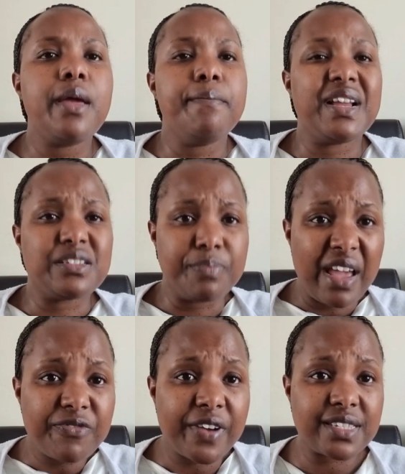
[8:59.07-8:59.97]
but
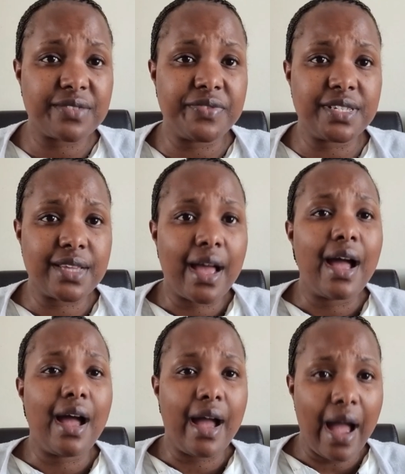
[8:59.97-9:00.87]
my first visa,
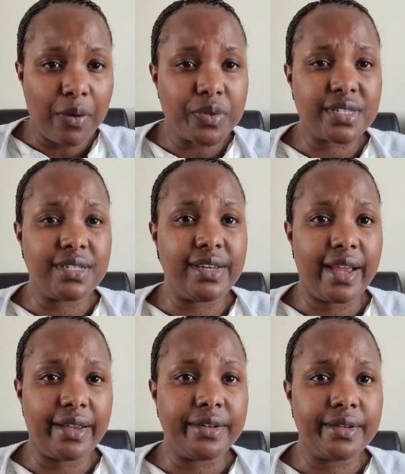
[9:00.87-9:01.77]
I was
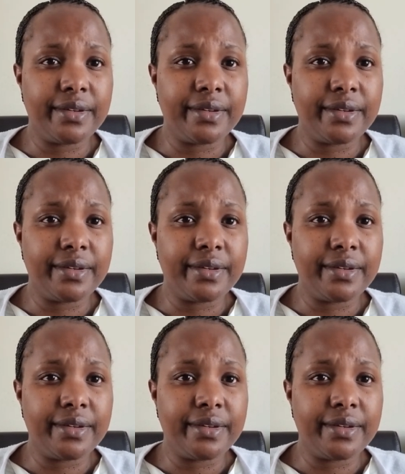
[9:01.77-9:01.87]
denied.